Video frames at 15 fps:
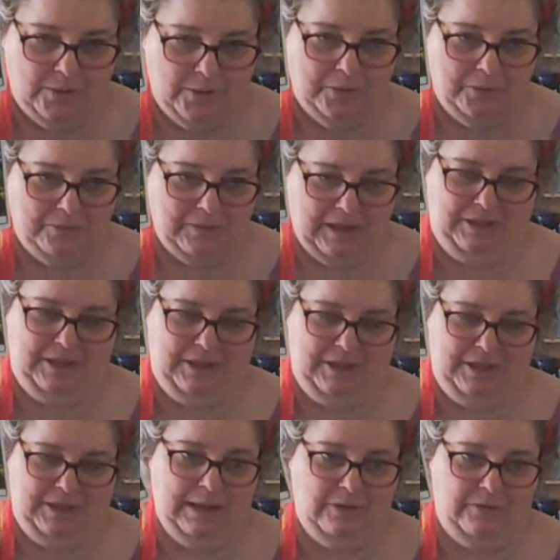that they're
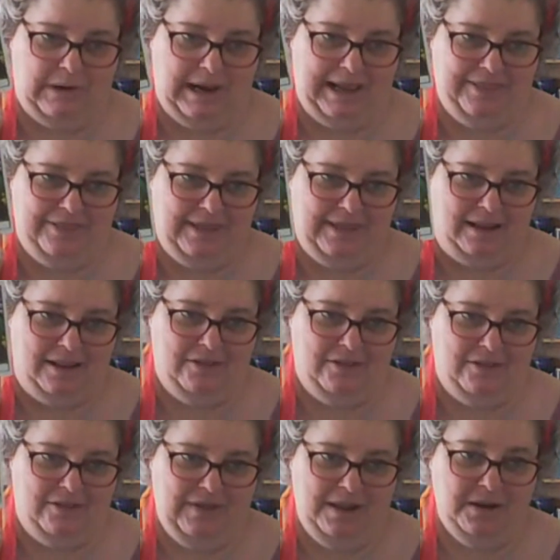doing the right thing. The
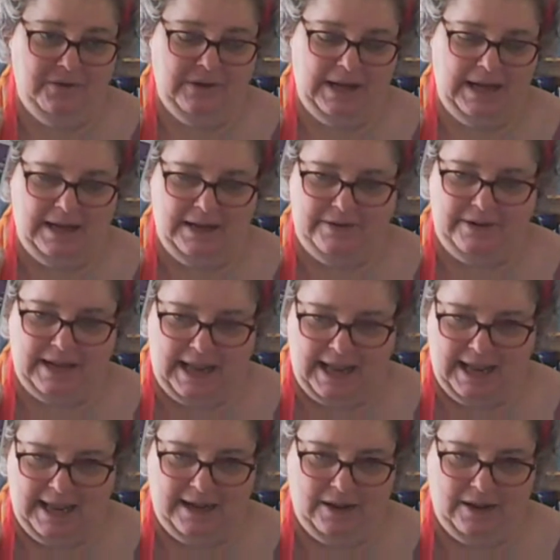fear is that